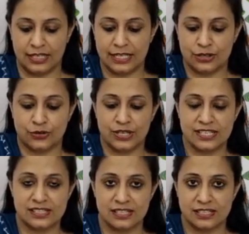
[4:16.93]

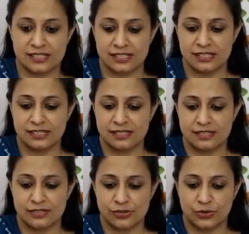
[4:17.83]
Increase the
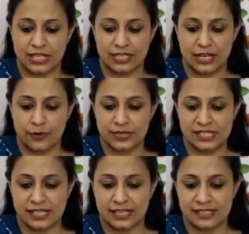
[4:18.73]
distance so that now
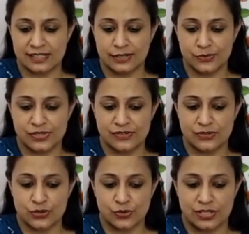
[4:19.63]
it's an
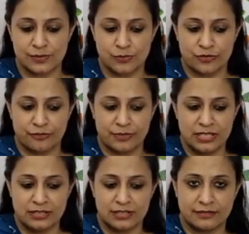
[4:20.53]
exclusive shoulder
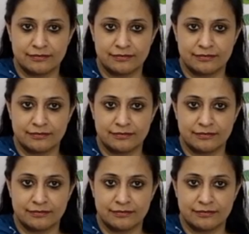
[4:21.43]
movement